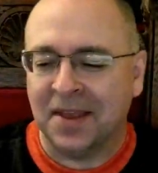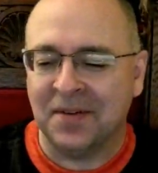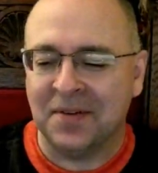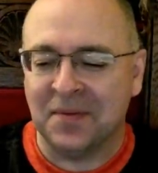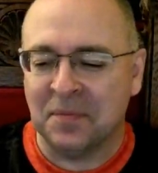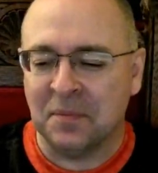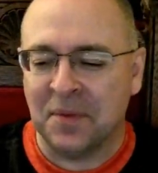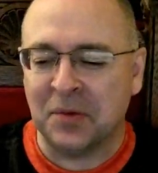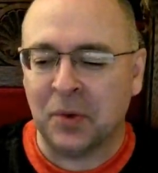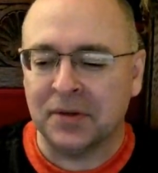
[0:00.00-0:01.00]
Manuel
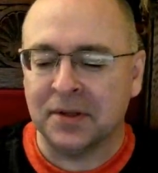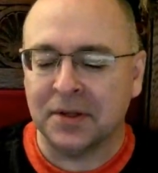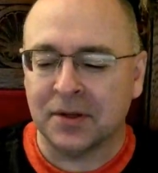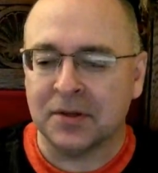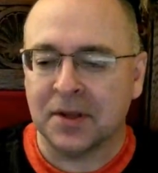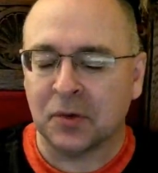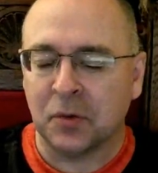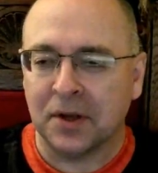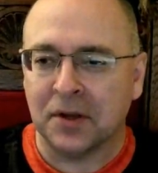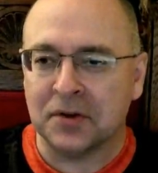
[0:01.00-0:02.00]
didn't quite
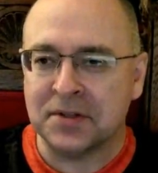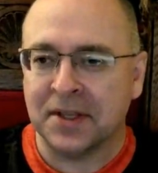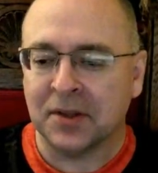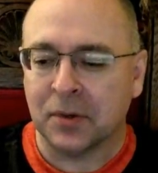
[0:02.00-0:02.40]
understand the question.